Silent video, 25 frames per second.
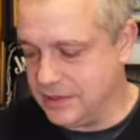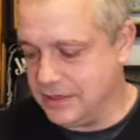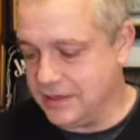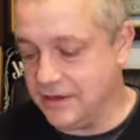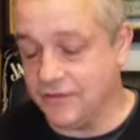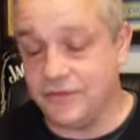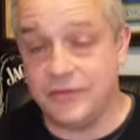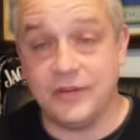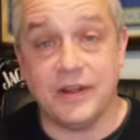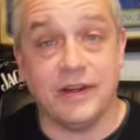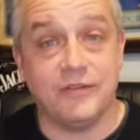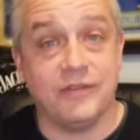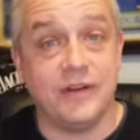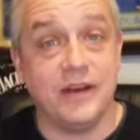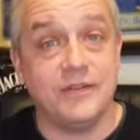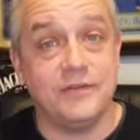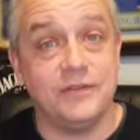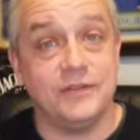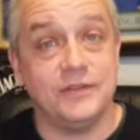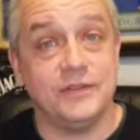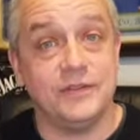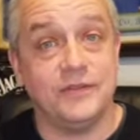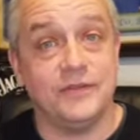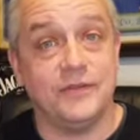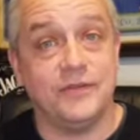If you
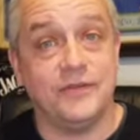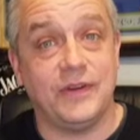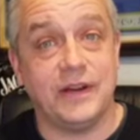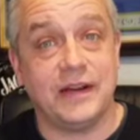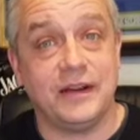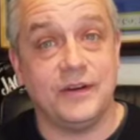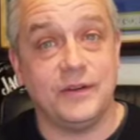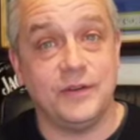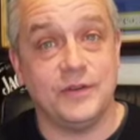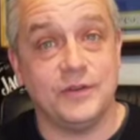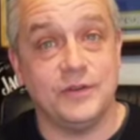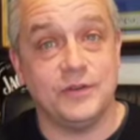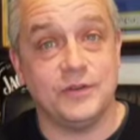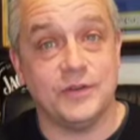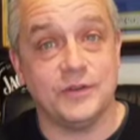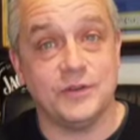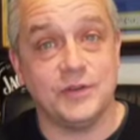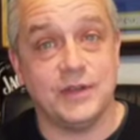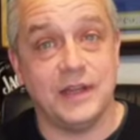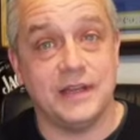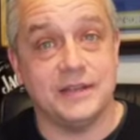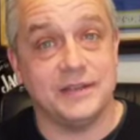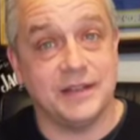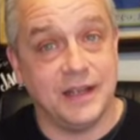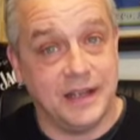haven't figured out who
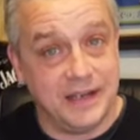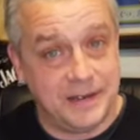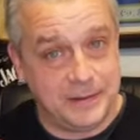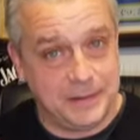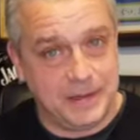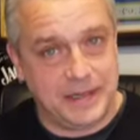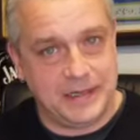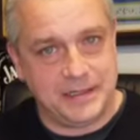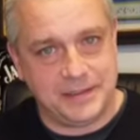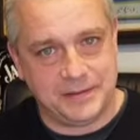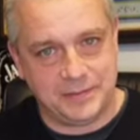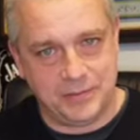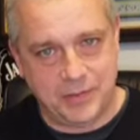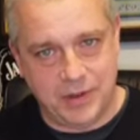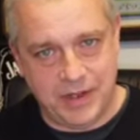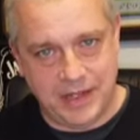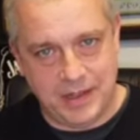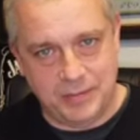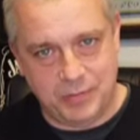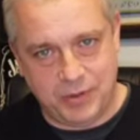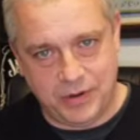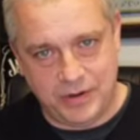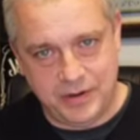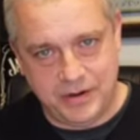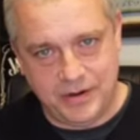Justin is, he's my
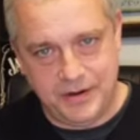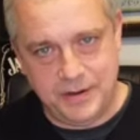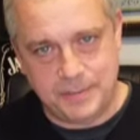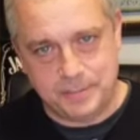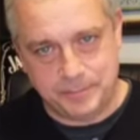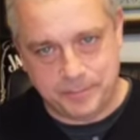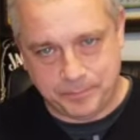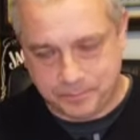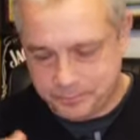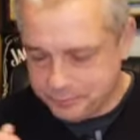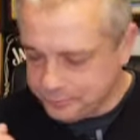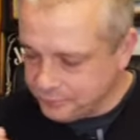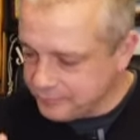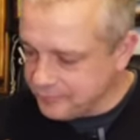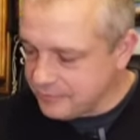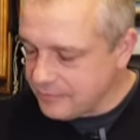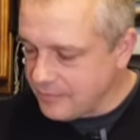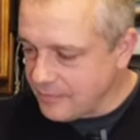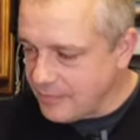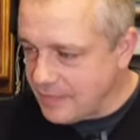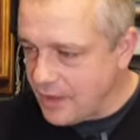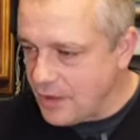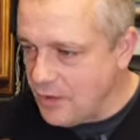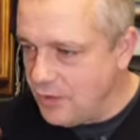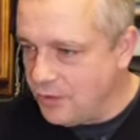partner
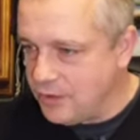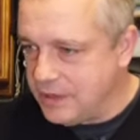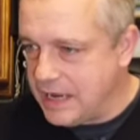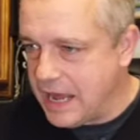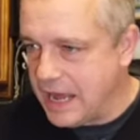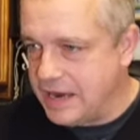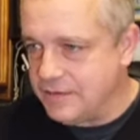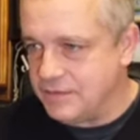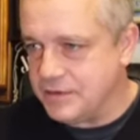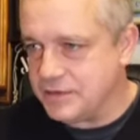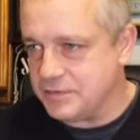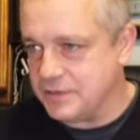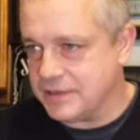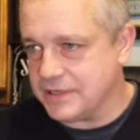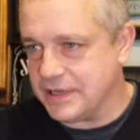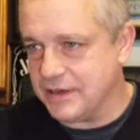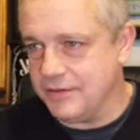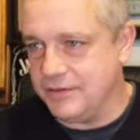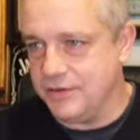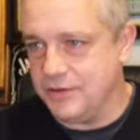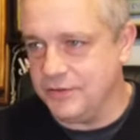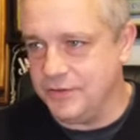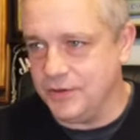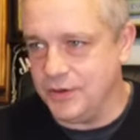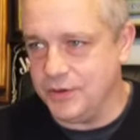on Irish Whiskey
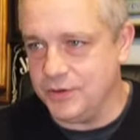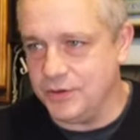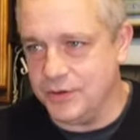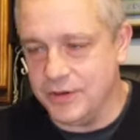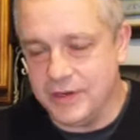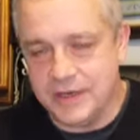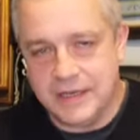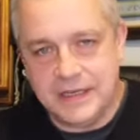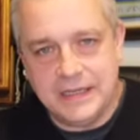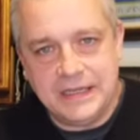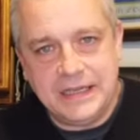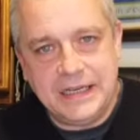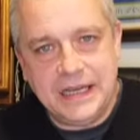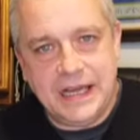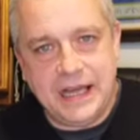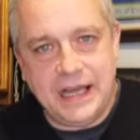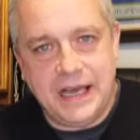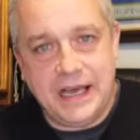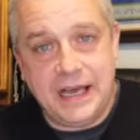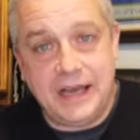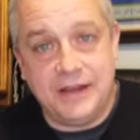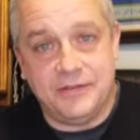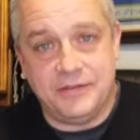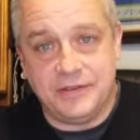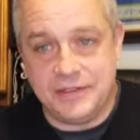Review
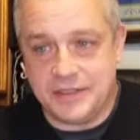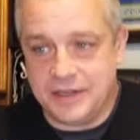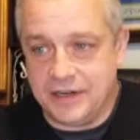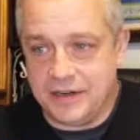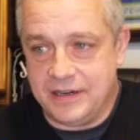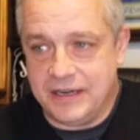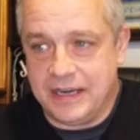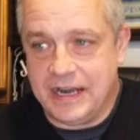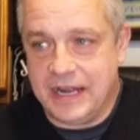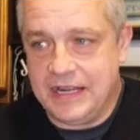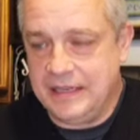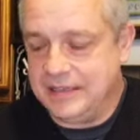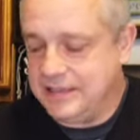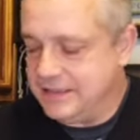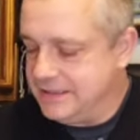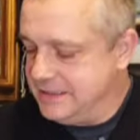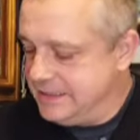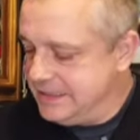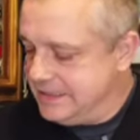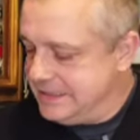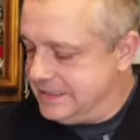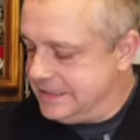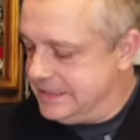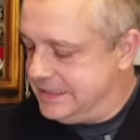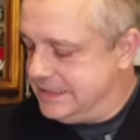every Saturday night.
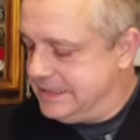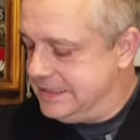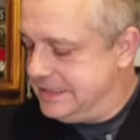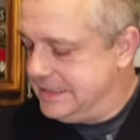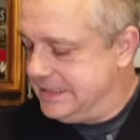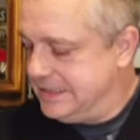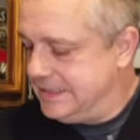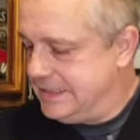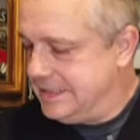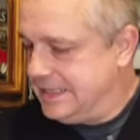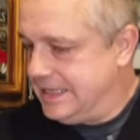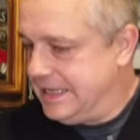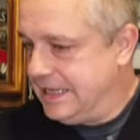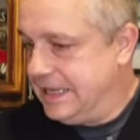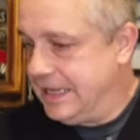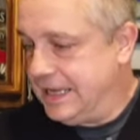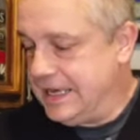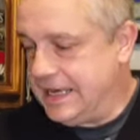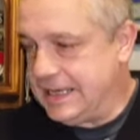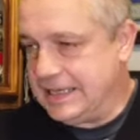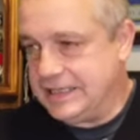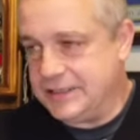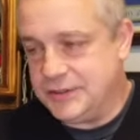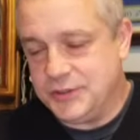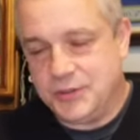
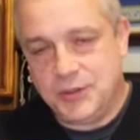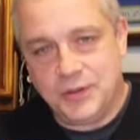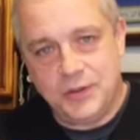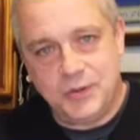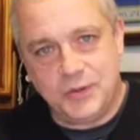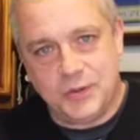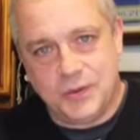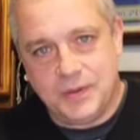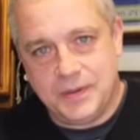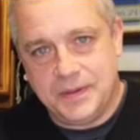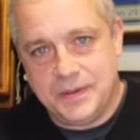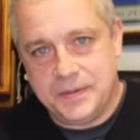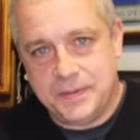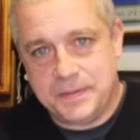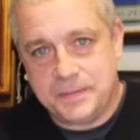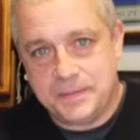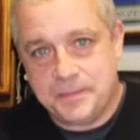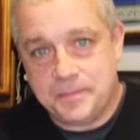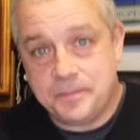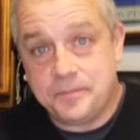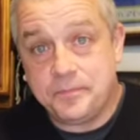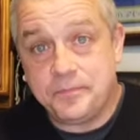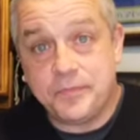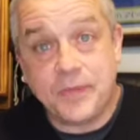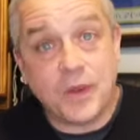Hi, so
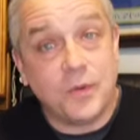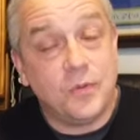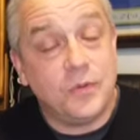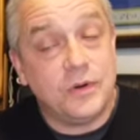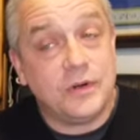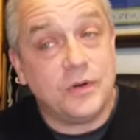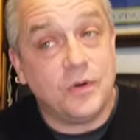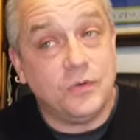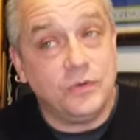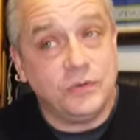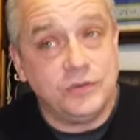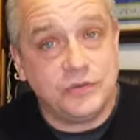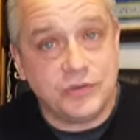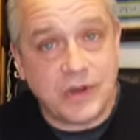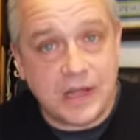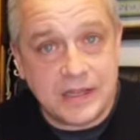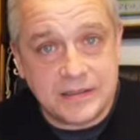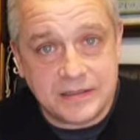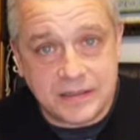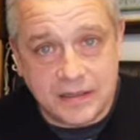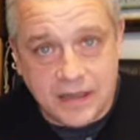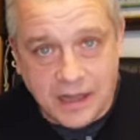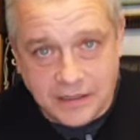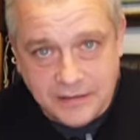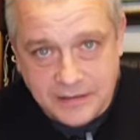we're going
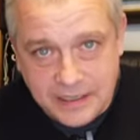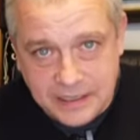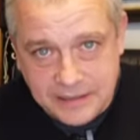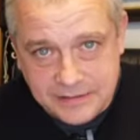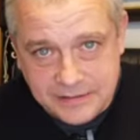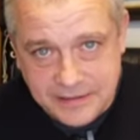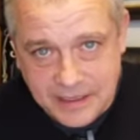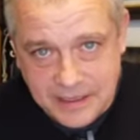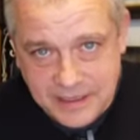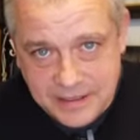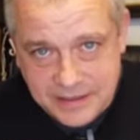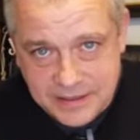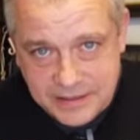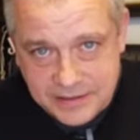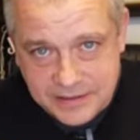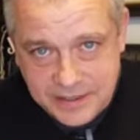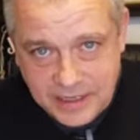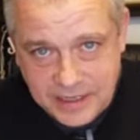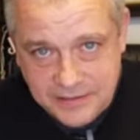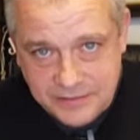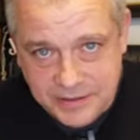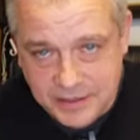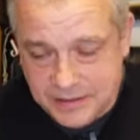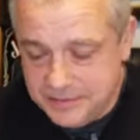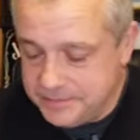transatlantic this
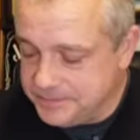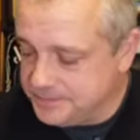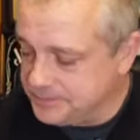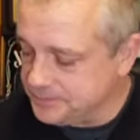evening.